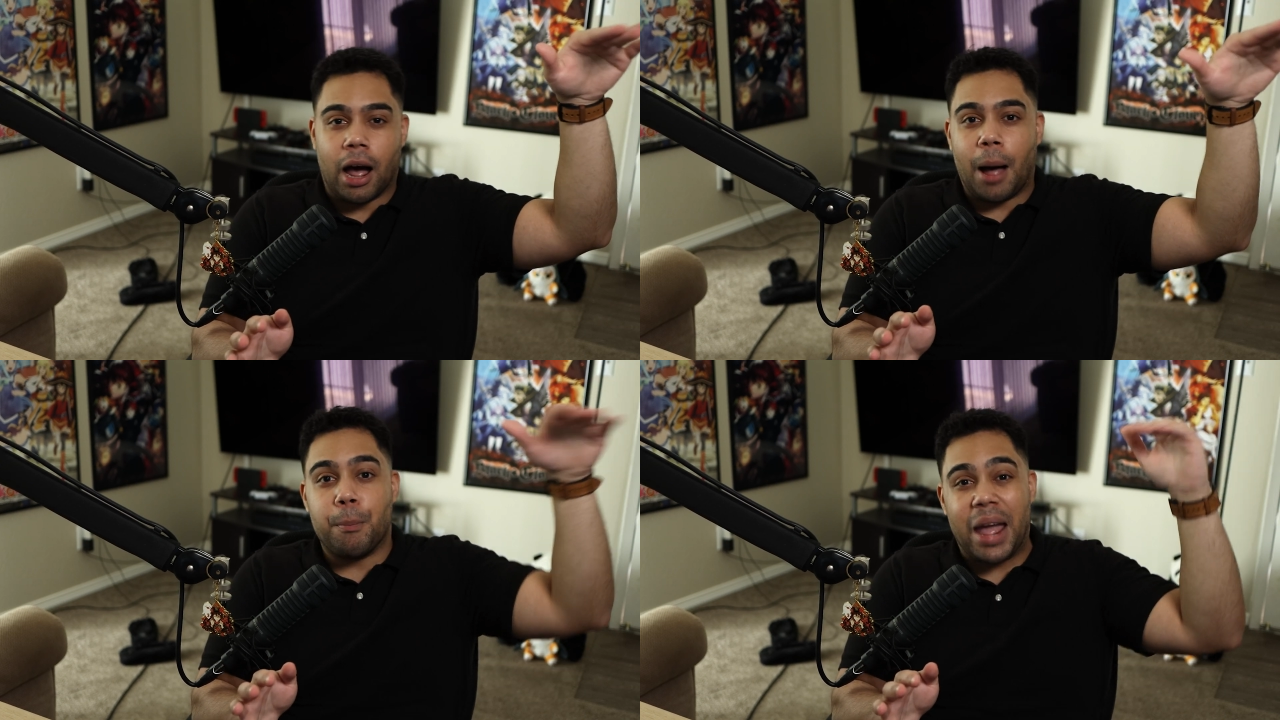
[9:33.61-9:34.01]

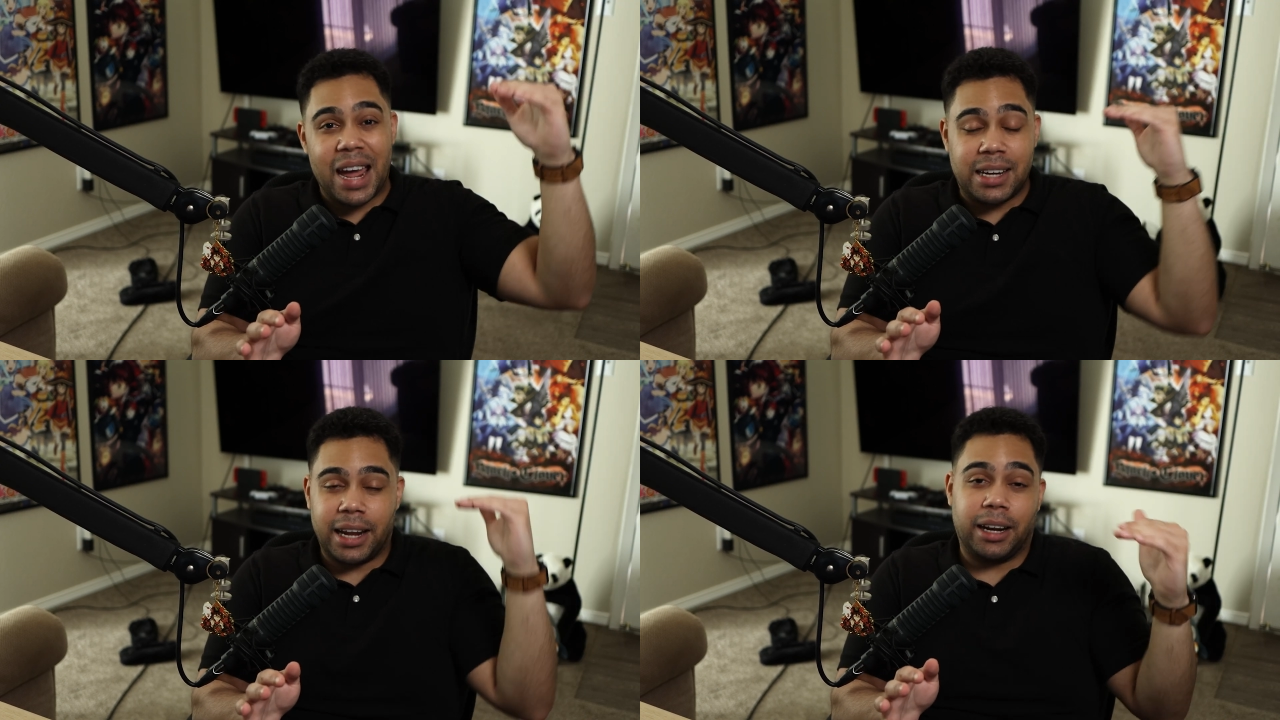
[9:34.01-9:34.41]
a
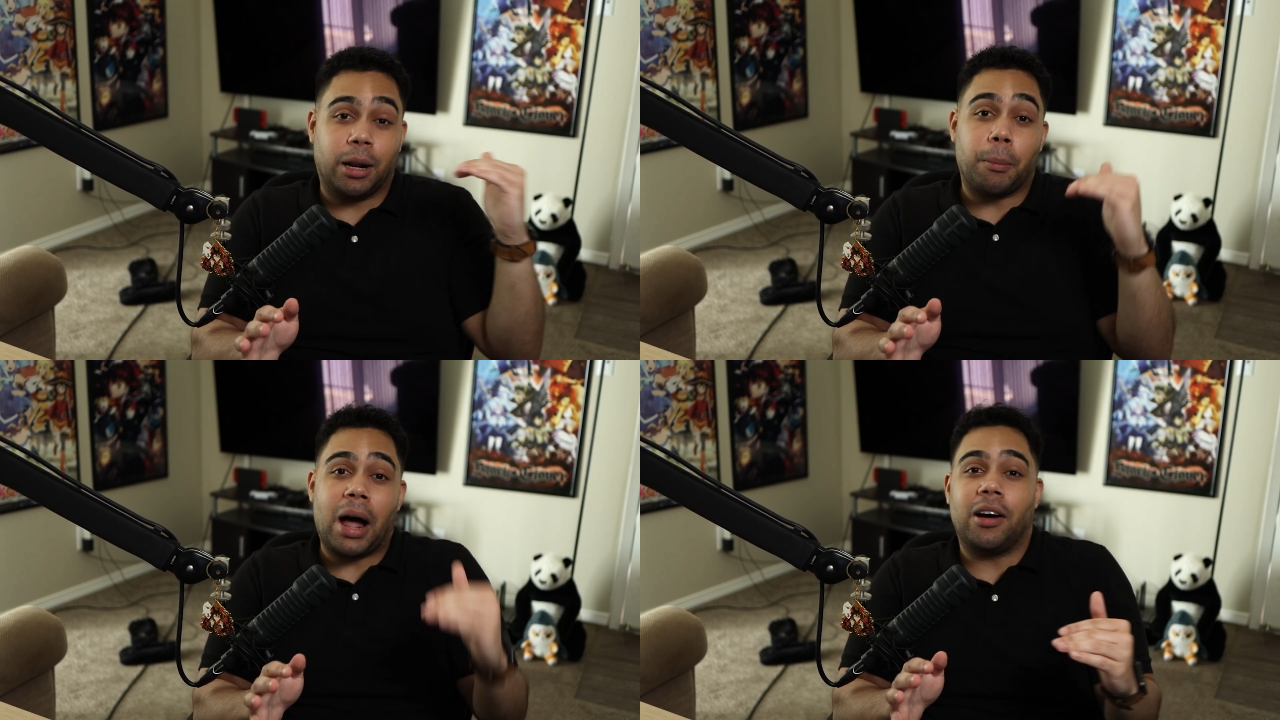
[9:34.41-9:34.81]
mandated
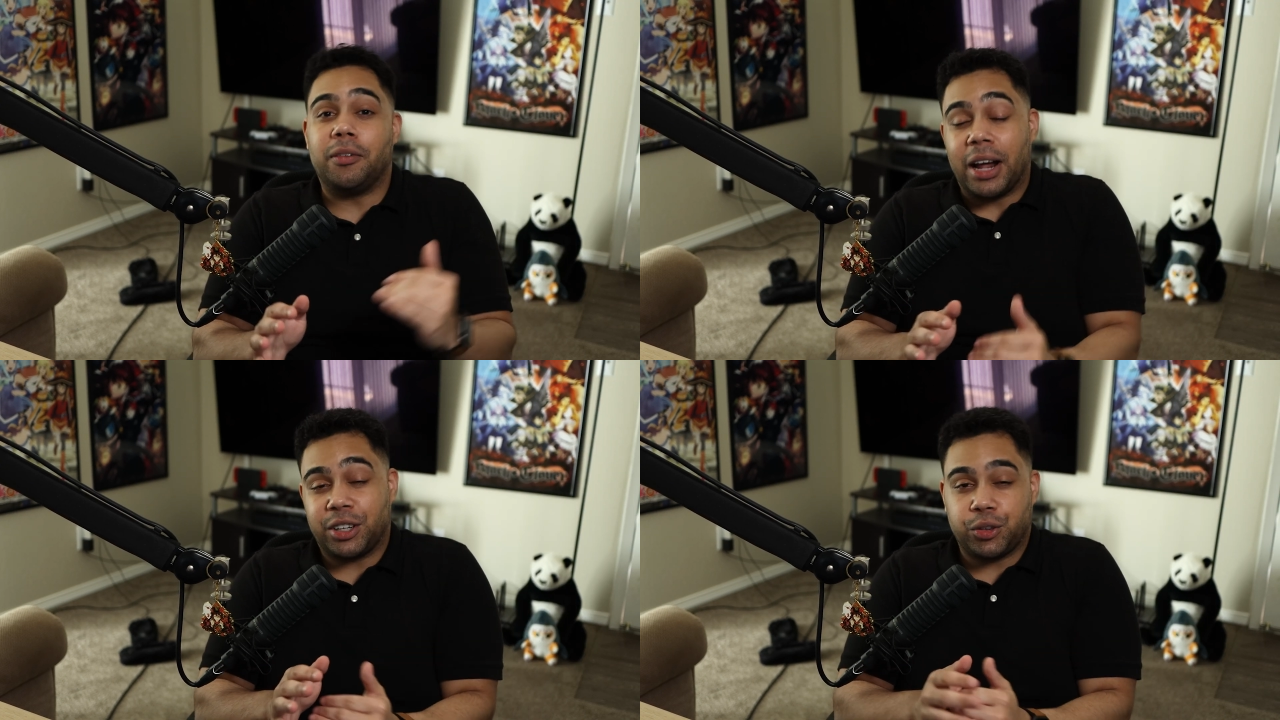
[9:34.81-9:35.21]
amount of
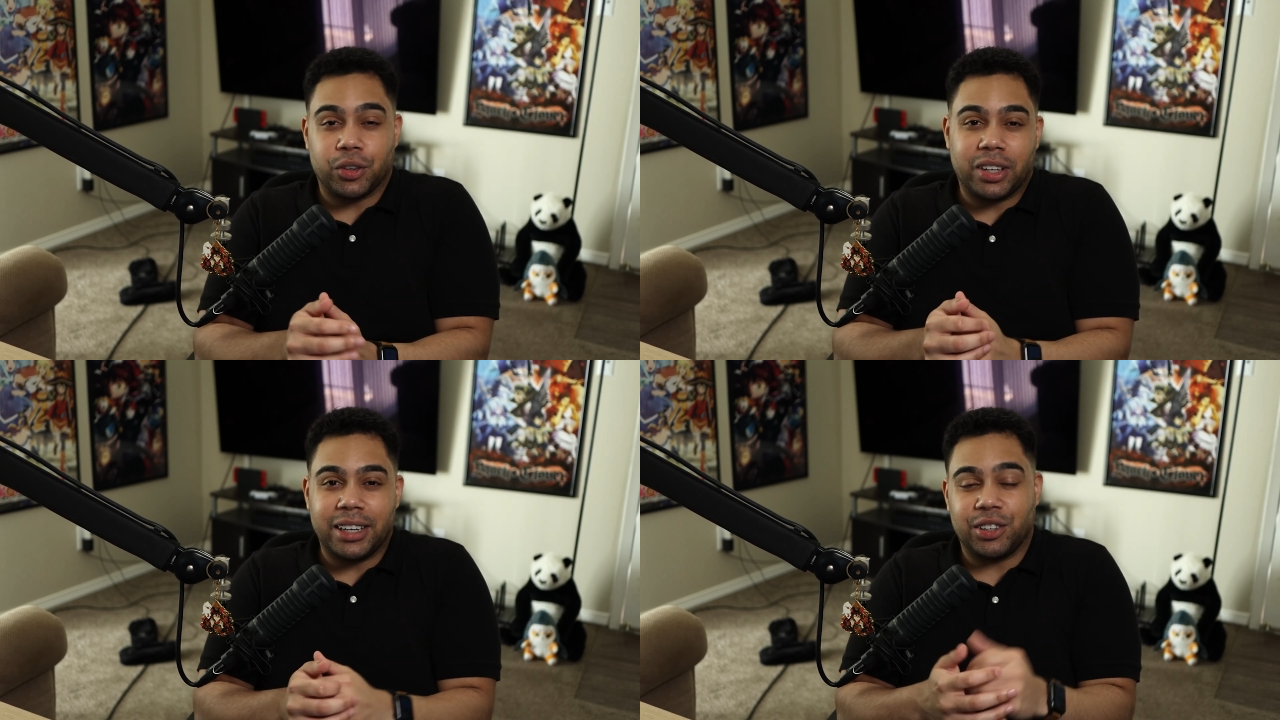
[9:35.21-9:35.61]
extra
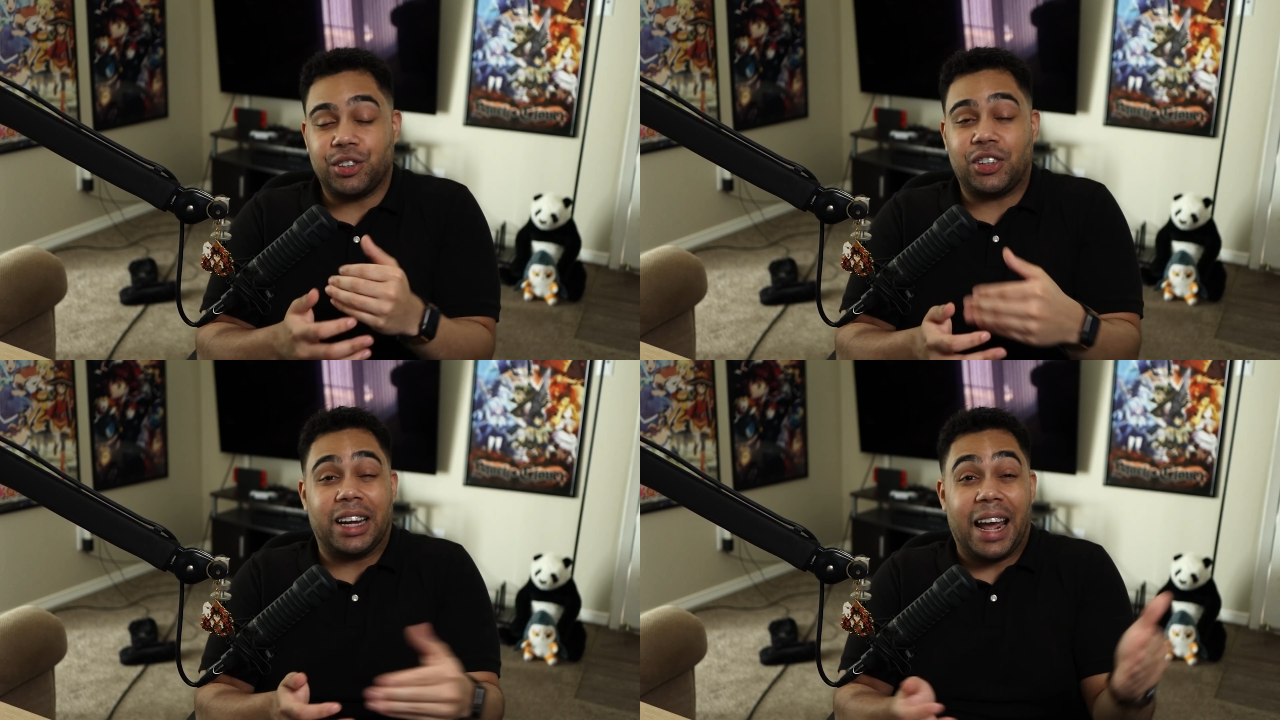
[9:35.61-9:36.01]
things. They
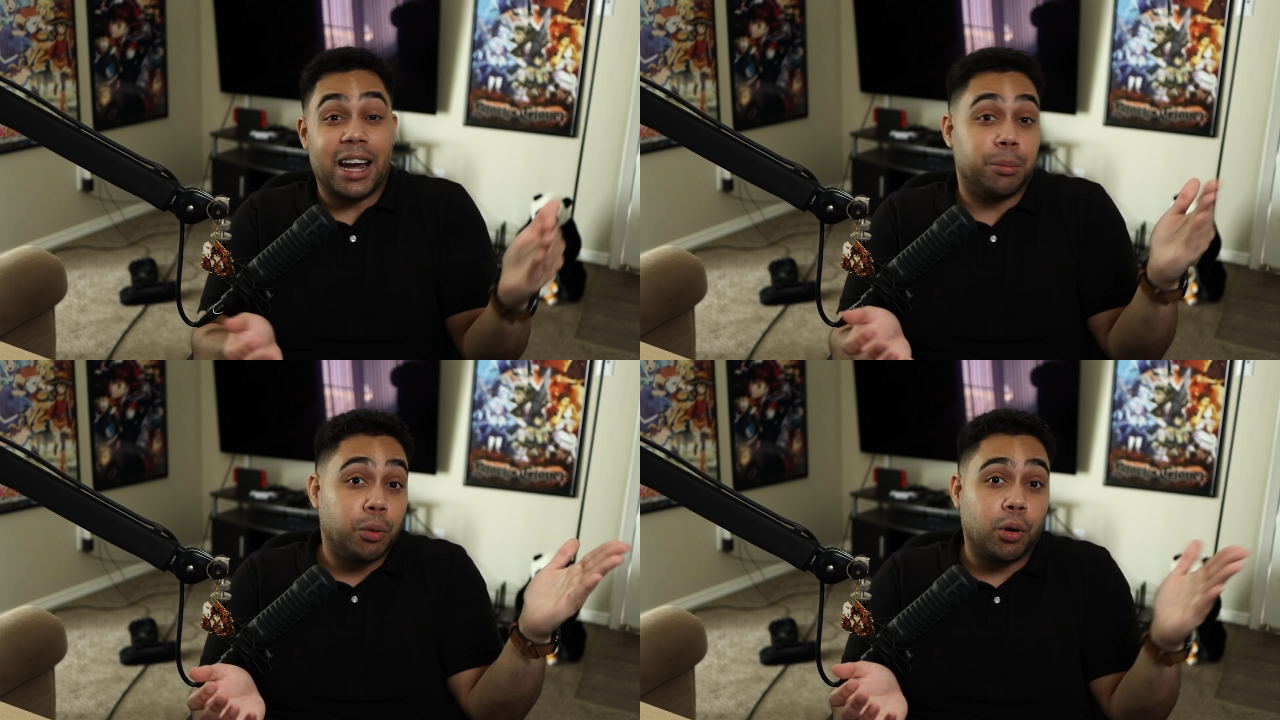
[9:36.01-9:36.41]
just said
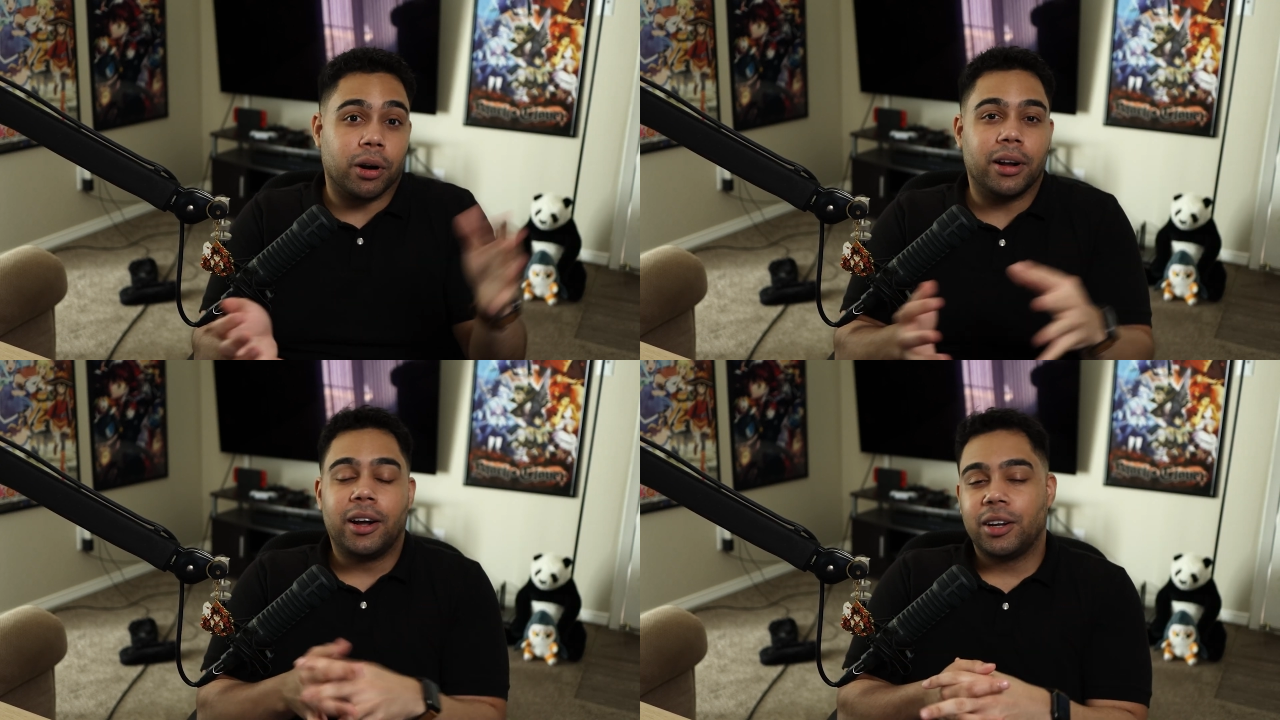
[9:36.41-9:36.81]
and more.